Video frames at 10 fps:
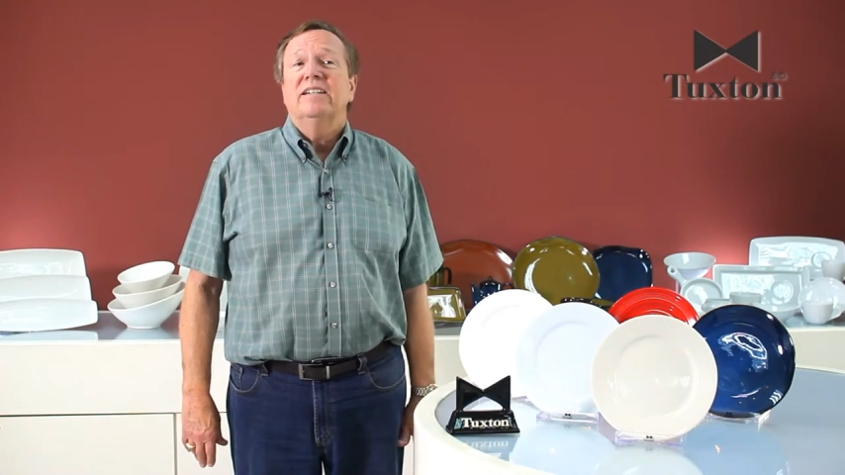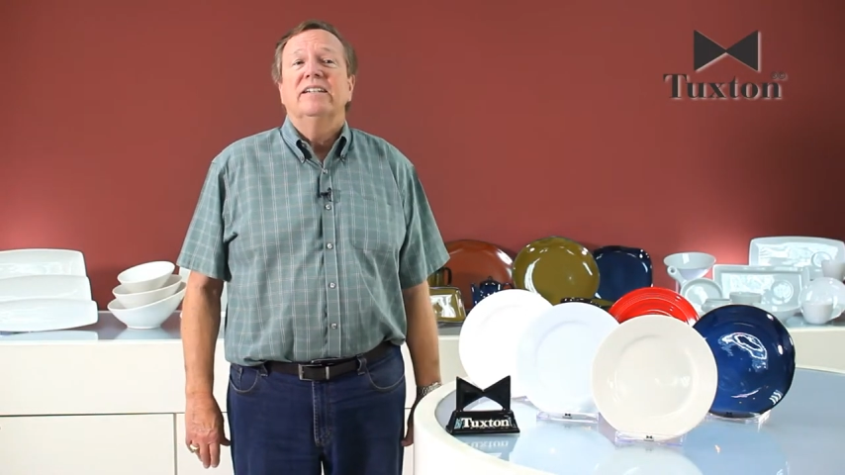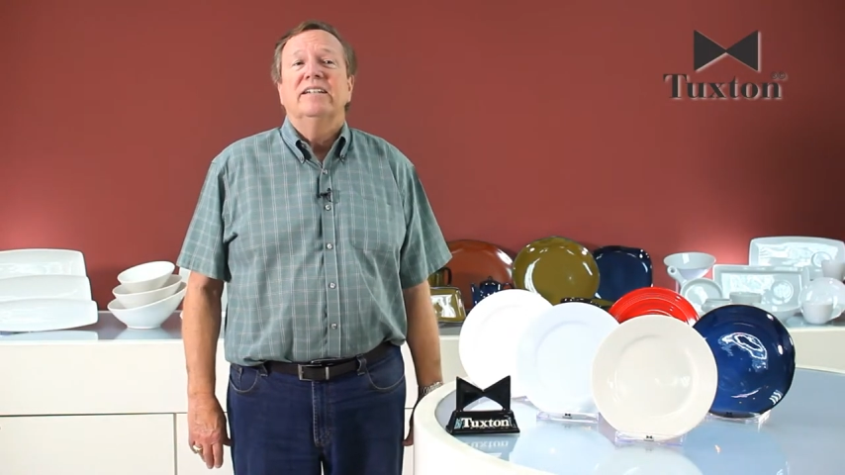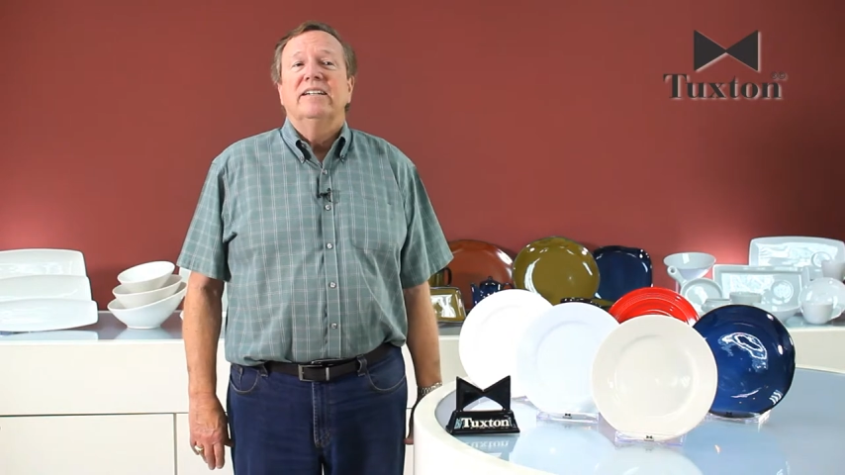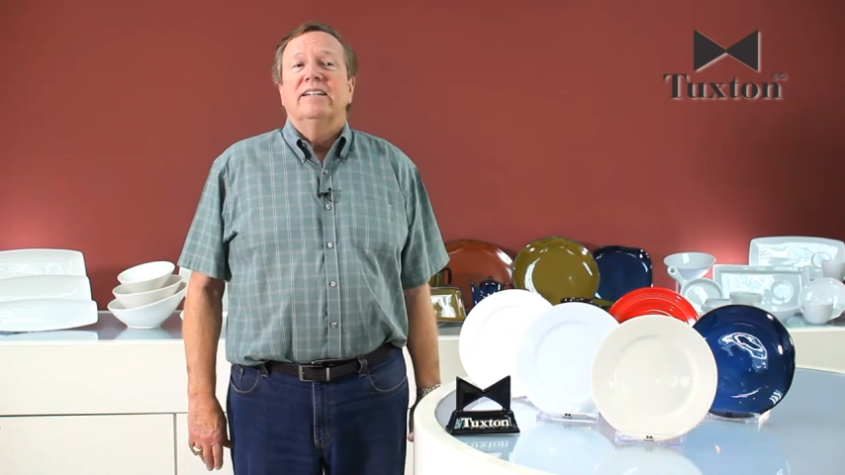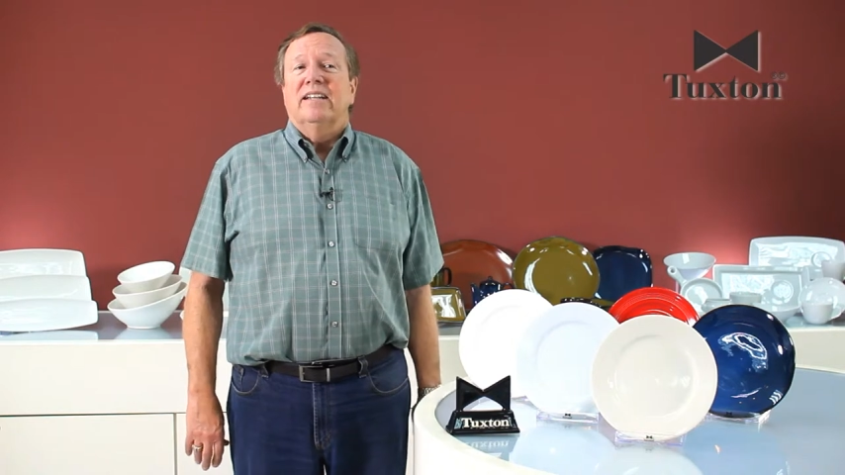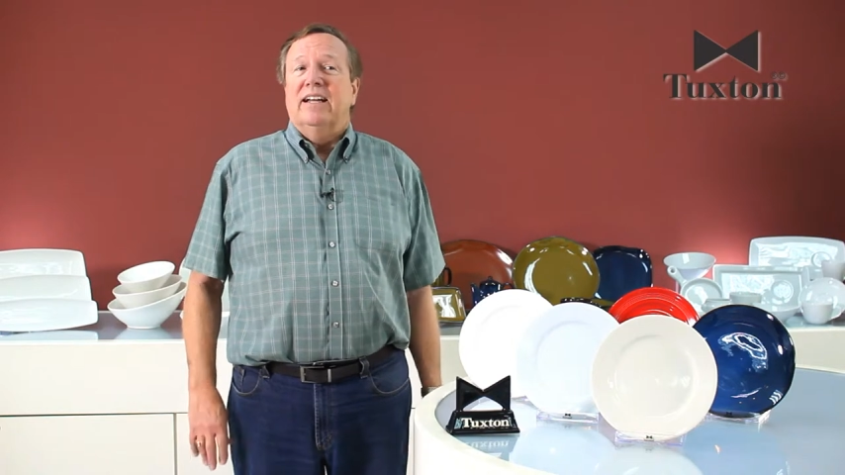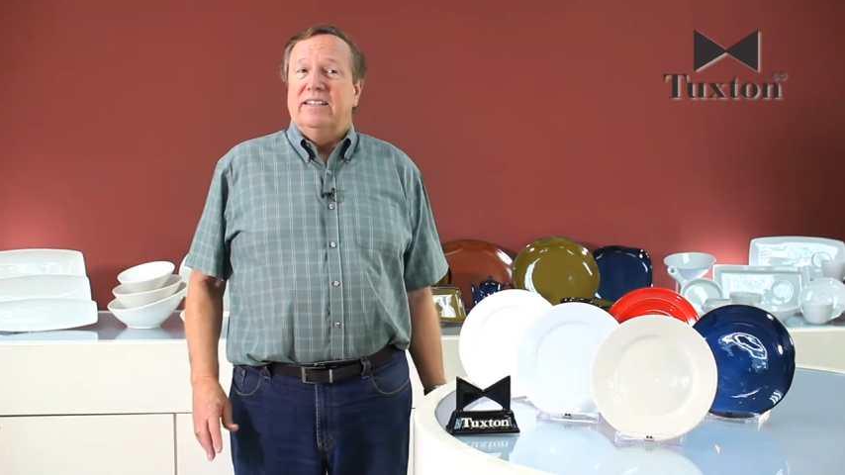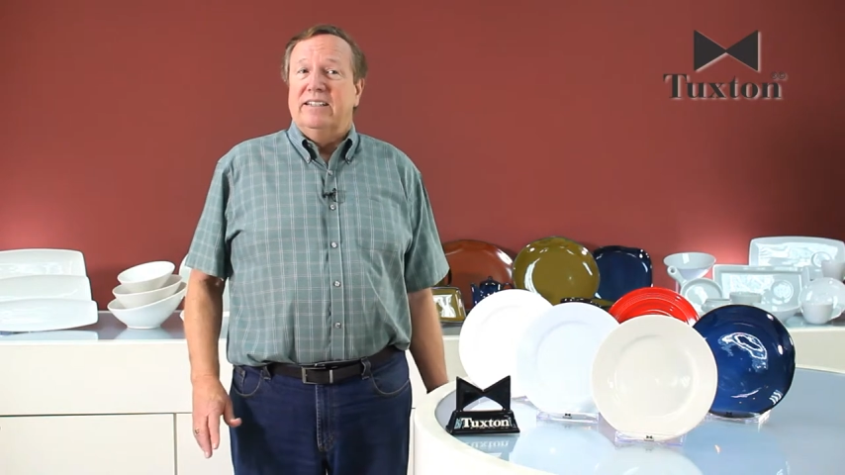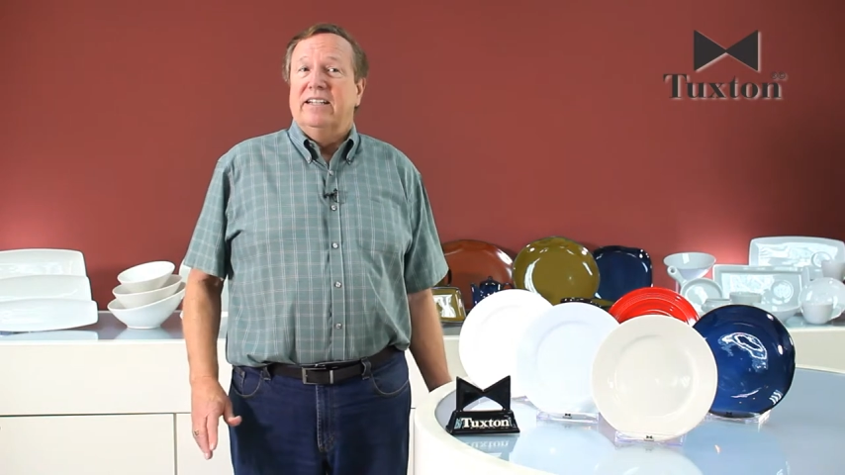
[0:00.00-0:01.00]

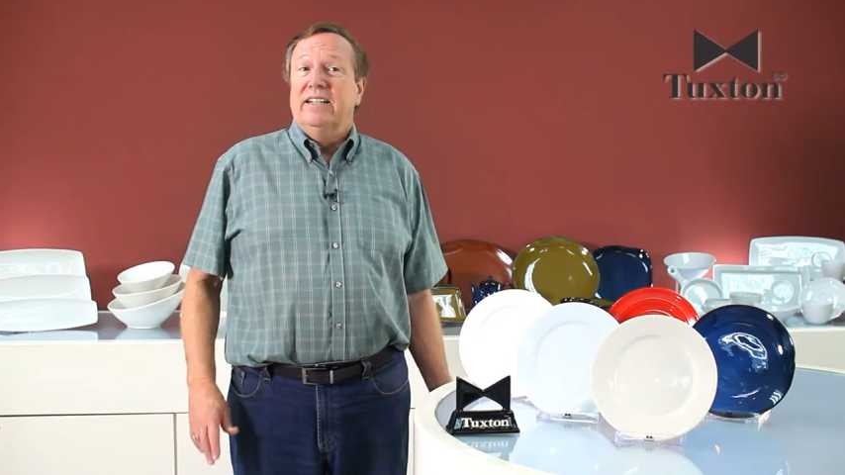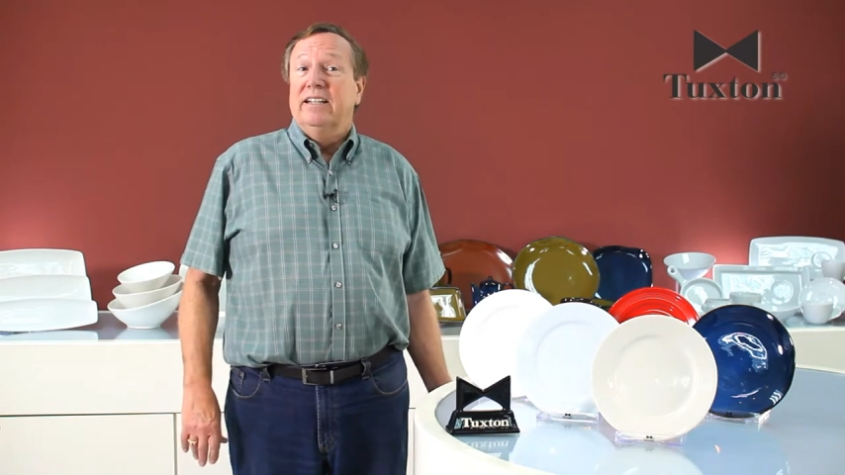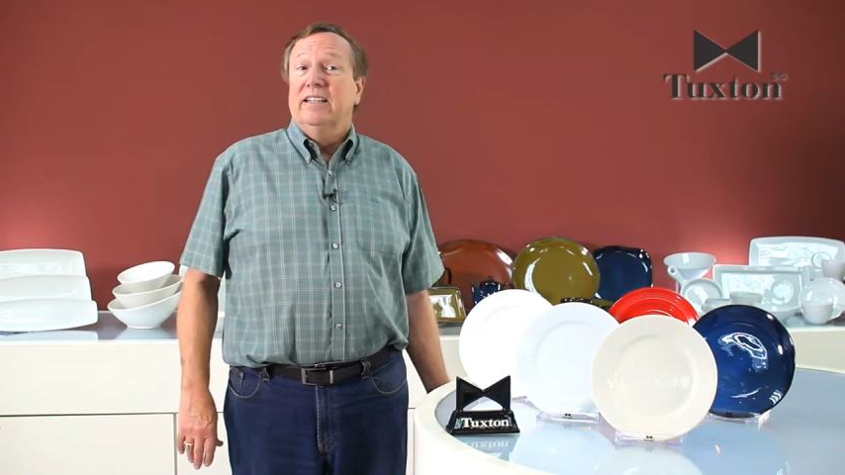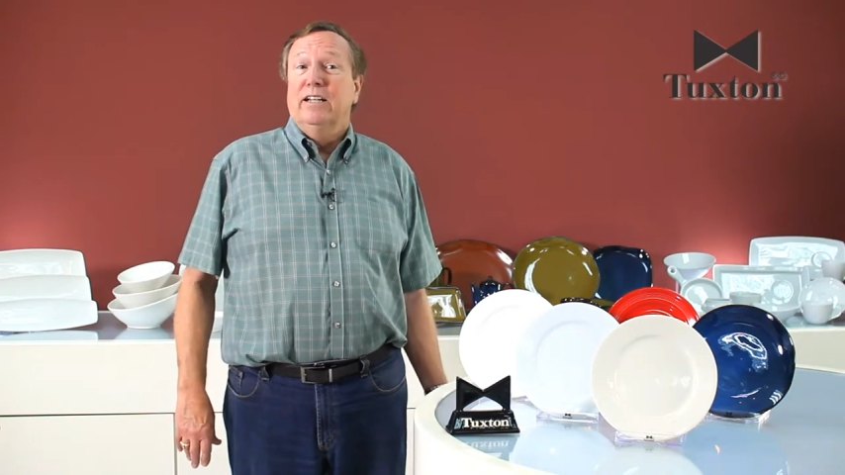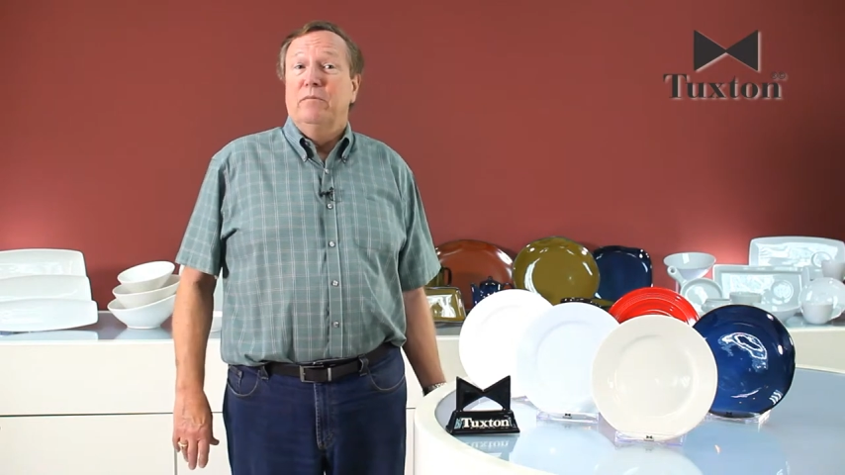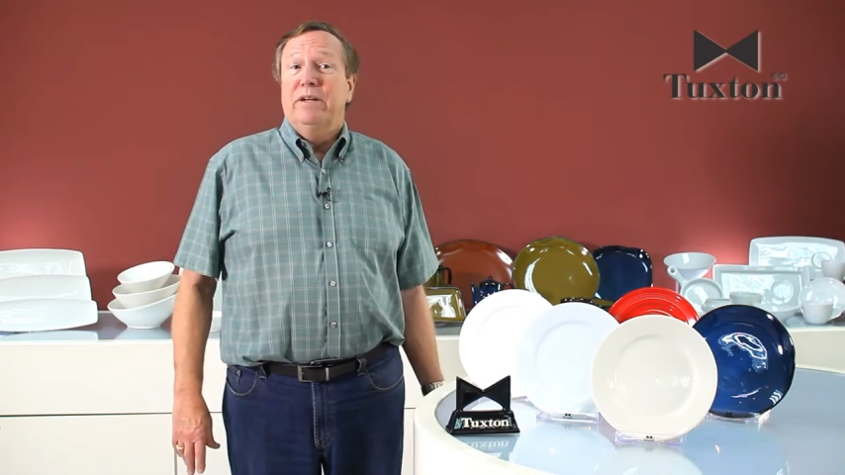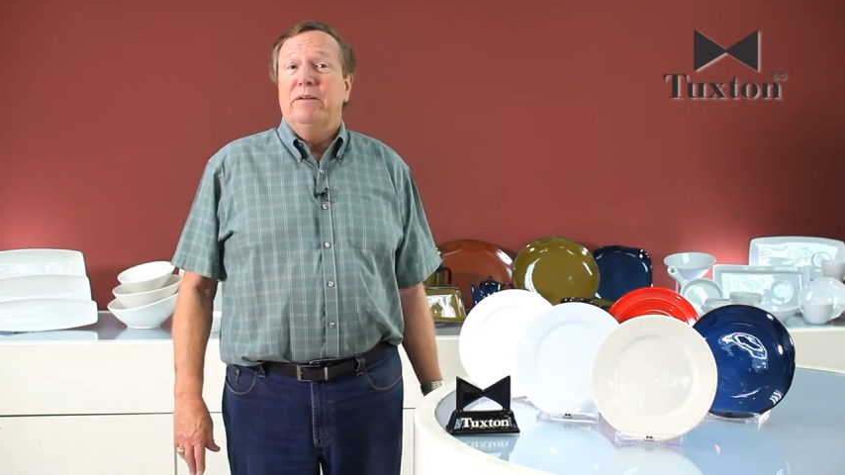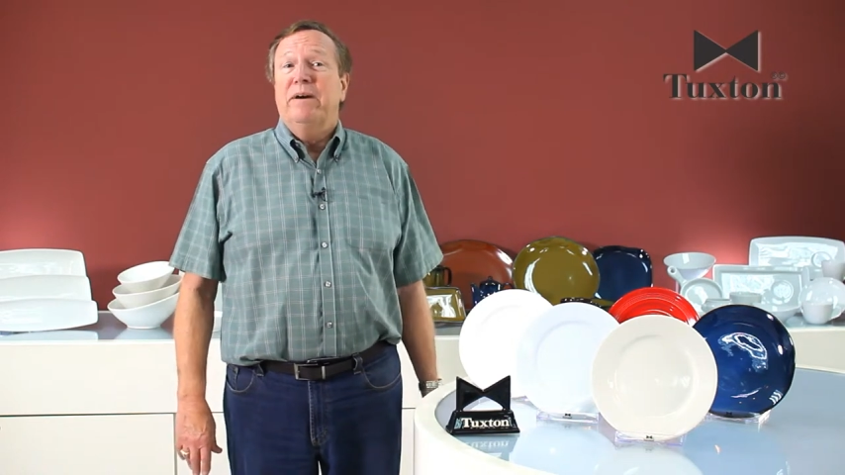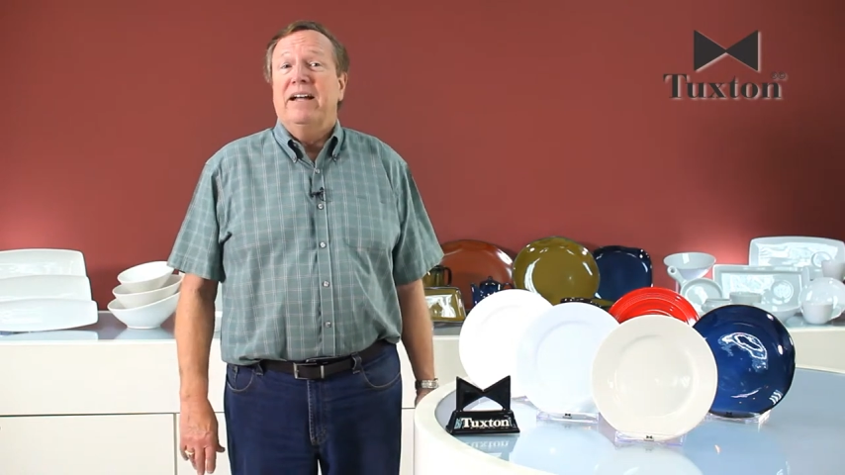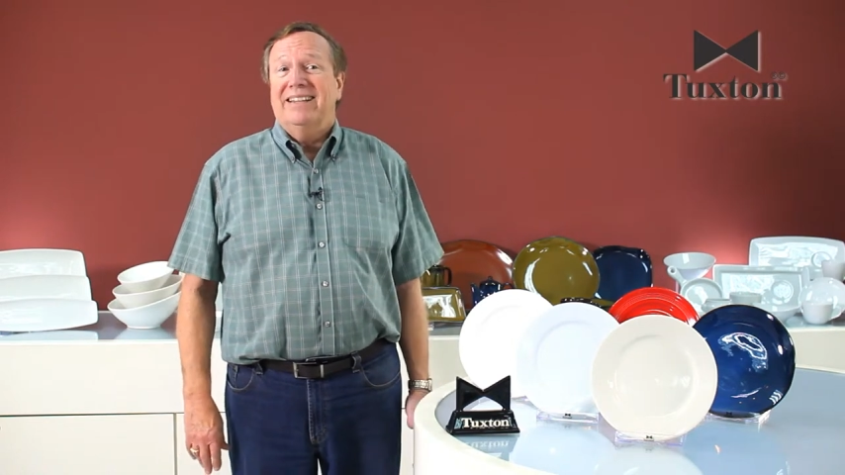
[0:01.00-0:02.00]
I'd like to tell you a little
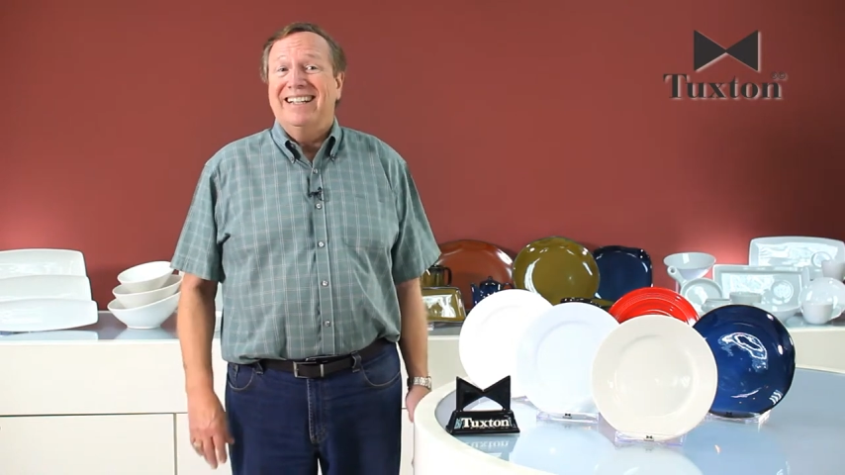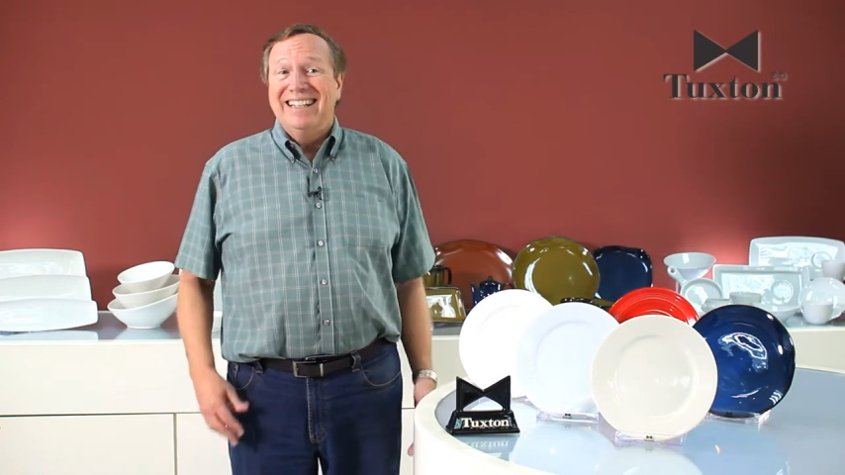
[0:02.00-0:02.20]
bit about